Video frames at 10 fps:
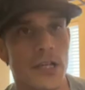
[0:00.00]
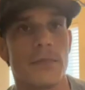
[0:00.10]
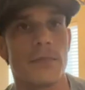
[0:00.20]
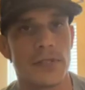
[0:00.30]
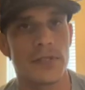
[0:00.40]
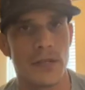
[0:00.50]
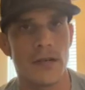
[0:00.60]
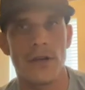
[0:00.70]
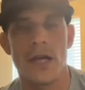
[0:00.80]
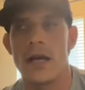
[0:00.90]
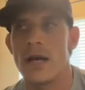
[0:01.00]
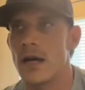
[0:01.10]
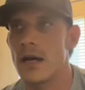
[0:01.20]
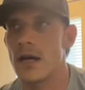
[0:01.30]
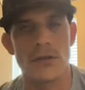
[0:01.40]
to the gym stuff.
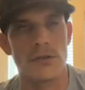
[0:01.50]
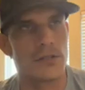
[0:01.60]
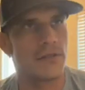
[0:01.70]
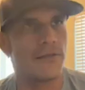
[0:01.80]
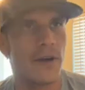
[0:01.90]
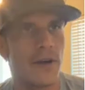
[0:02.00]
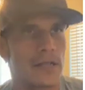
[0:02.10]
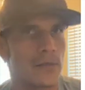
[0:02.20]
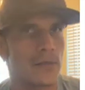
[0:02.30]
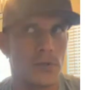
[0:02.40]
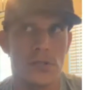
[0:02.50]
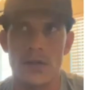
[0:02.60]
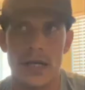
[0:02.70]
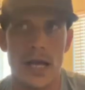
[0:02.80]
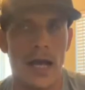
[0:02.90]
Uh, she goes to the fight,
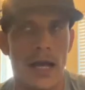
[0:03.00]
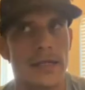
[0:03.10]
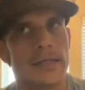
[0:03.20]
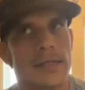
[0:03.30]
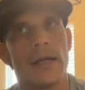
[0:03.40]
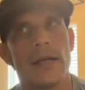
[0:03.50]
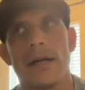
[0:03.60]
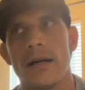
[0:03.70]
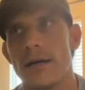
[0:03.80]
supports all the guys.